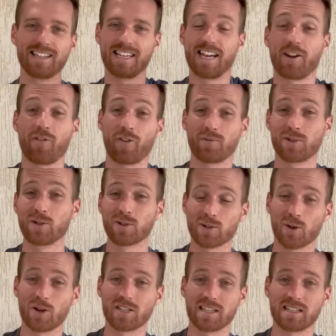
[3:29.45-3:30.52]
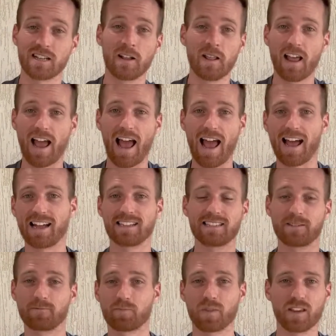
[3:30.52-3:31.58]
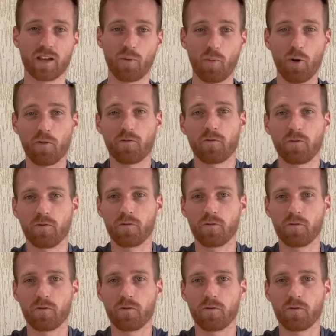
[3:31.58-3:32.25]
data from two sources and they're both